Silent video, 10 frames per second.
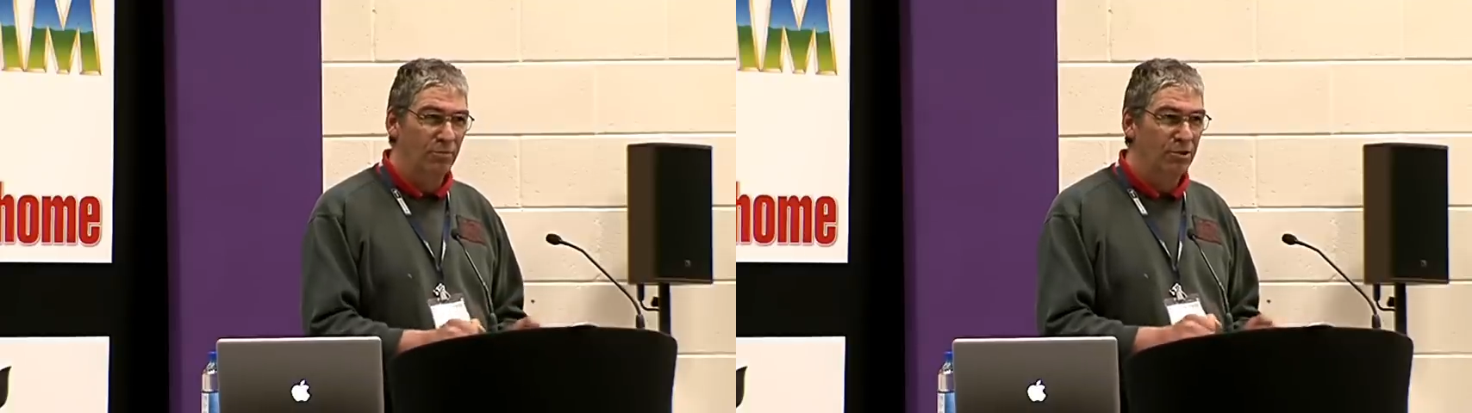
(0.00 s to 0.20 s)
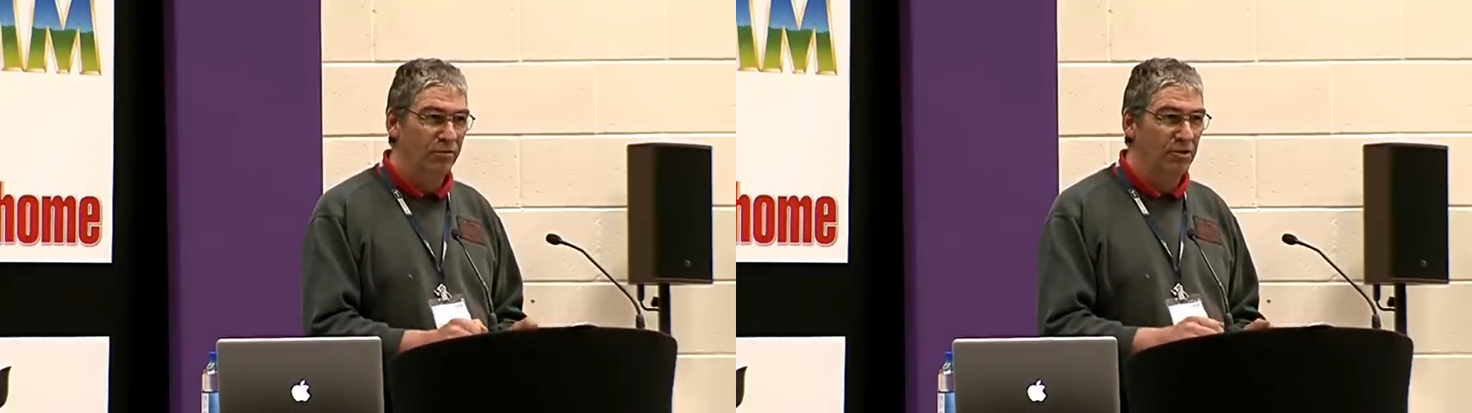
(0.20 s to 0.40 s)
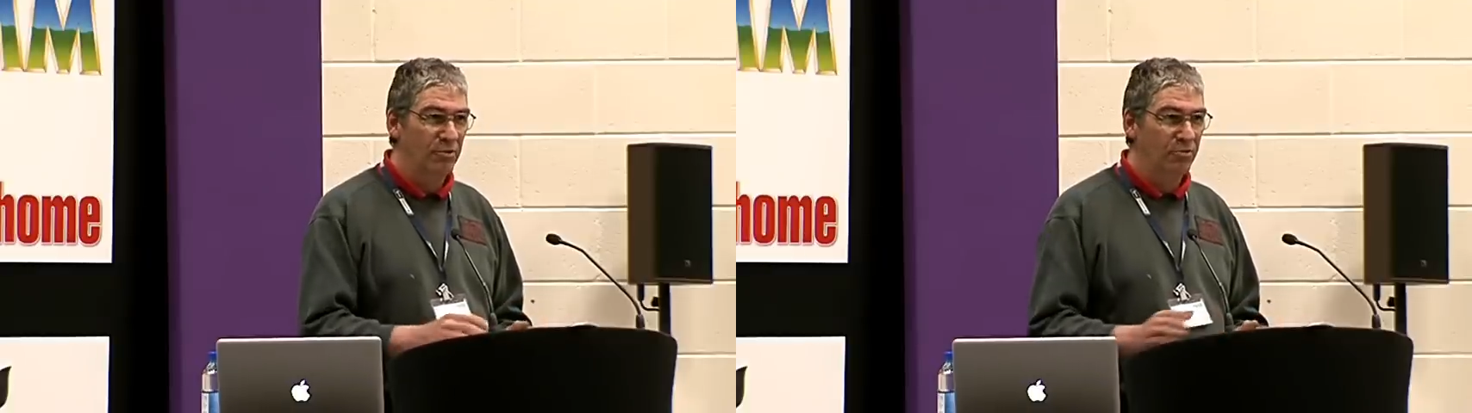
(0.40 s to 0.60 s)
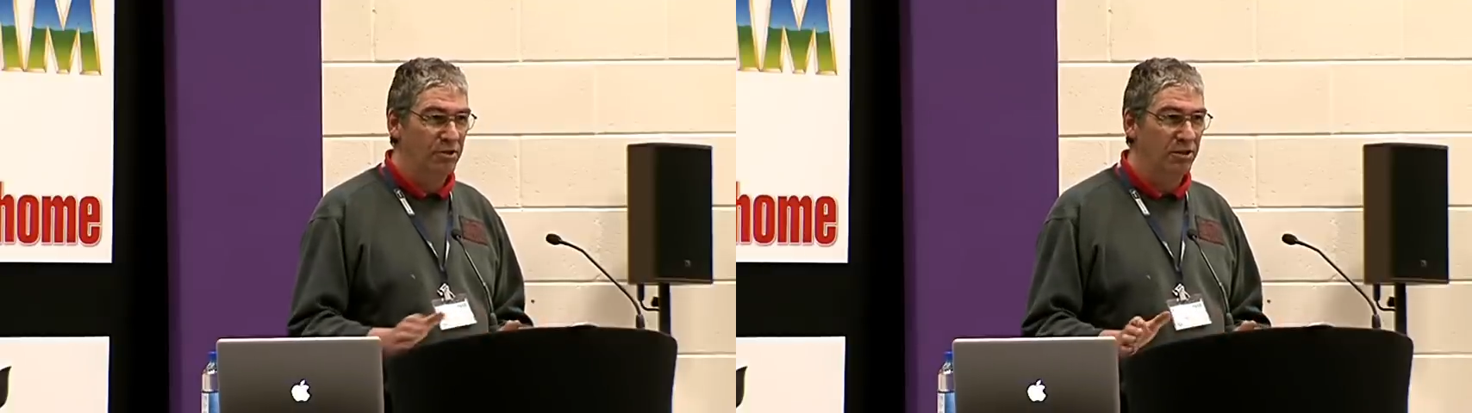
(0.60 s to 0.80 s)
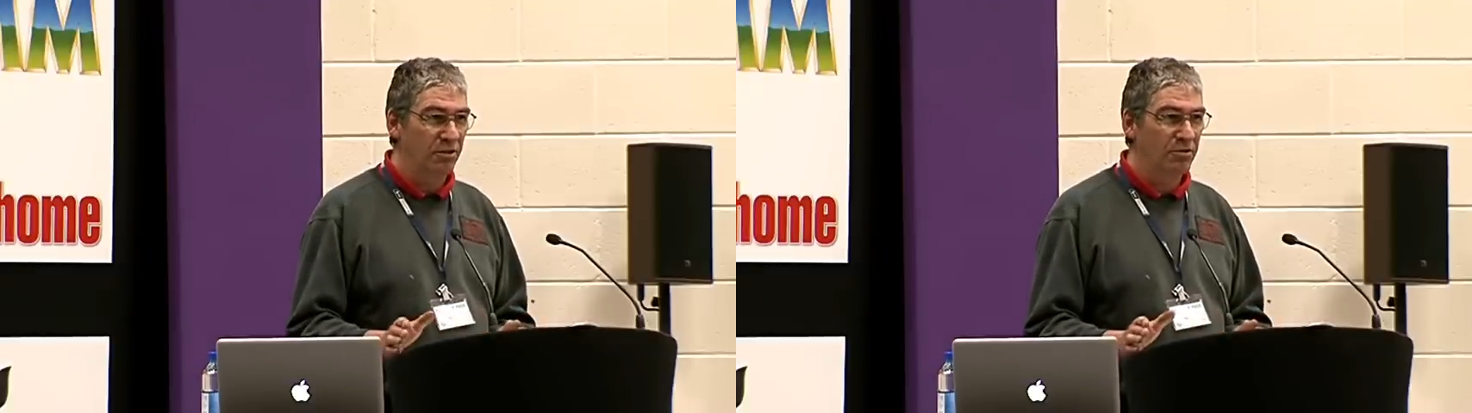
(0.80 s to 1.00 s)
moving the
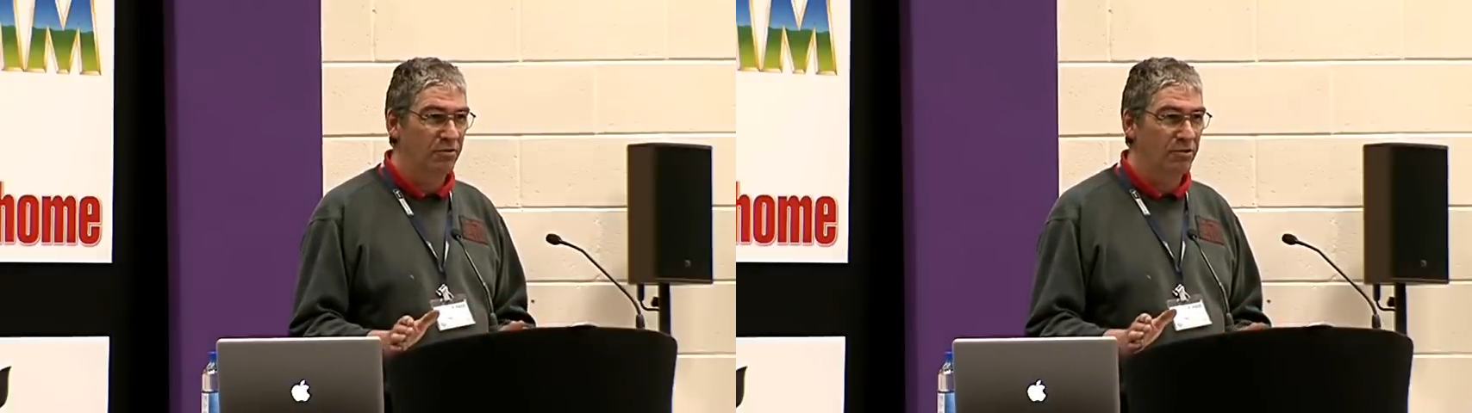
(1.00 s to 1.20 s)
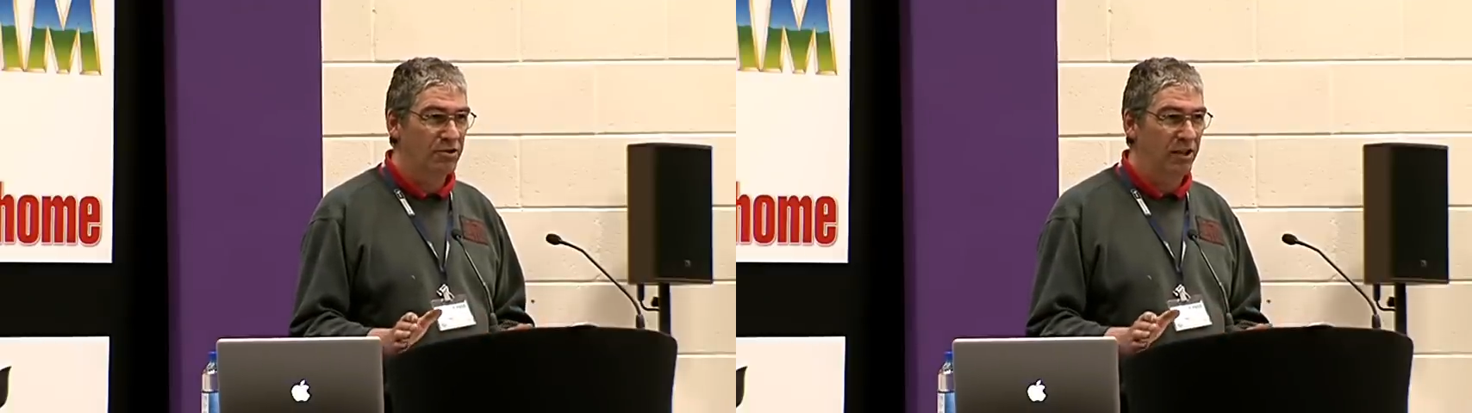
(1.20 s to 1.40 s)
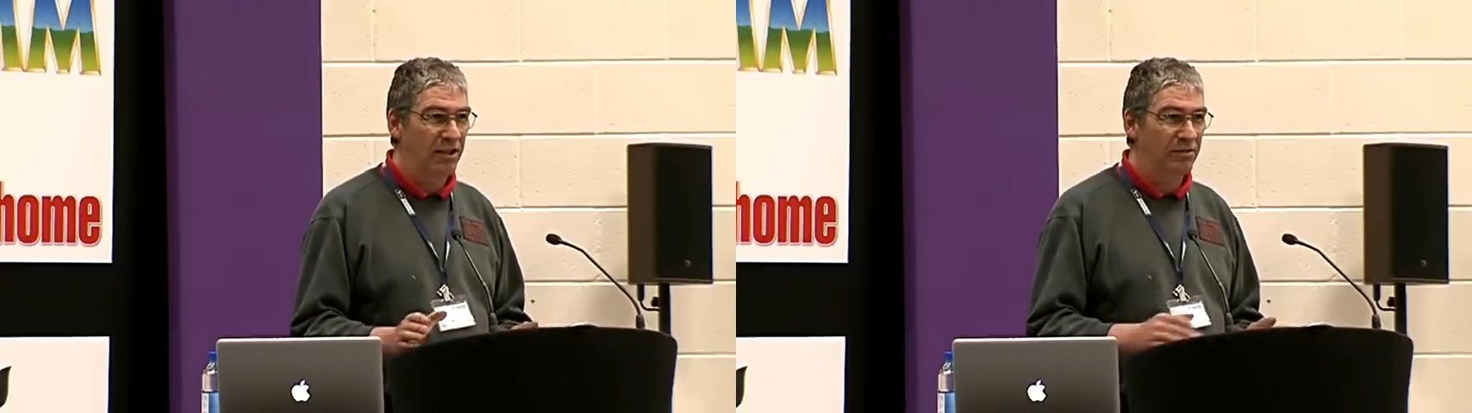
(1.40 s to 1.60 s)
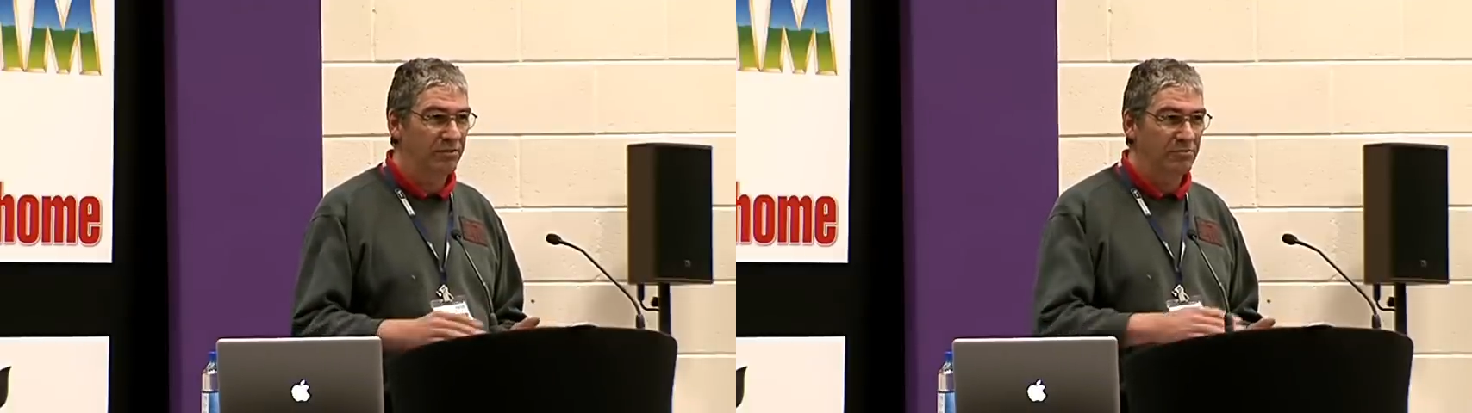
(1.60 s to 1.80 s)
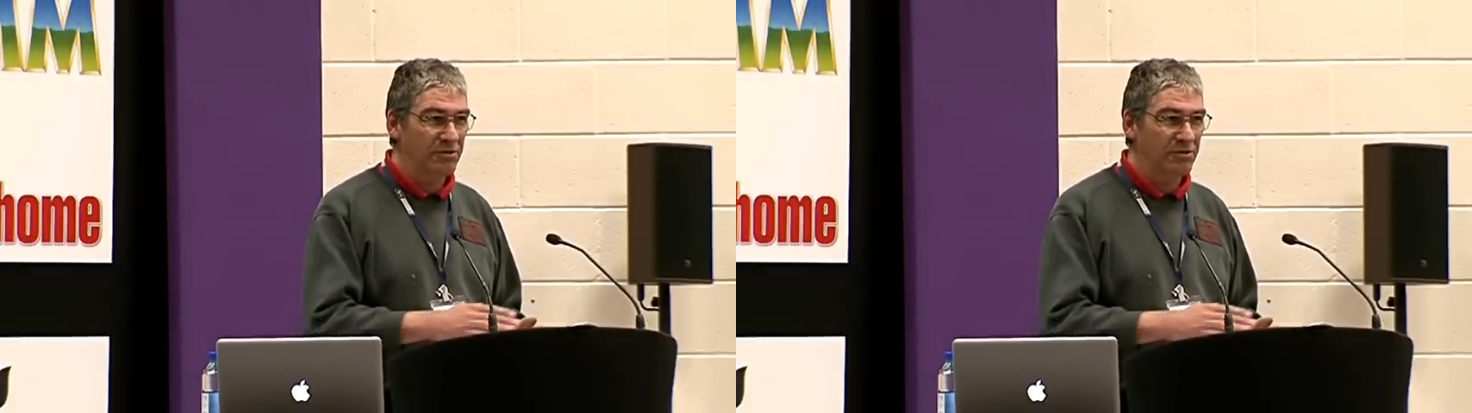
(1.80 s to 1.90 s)
moment it goes full scale,